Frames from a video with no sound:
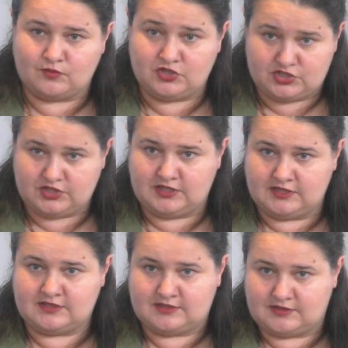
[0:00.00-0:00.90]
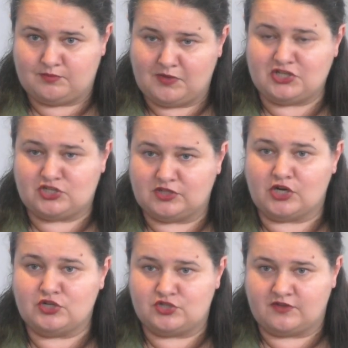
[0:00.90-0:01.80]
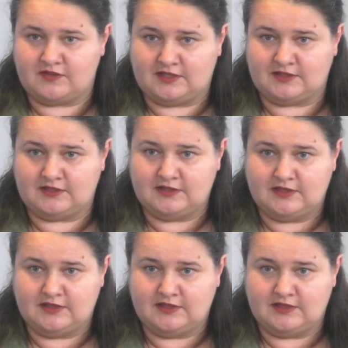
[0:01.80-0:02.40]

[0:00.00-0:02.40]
which is much larger than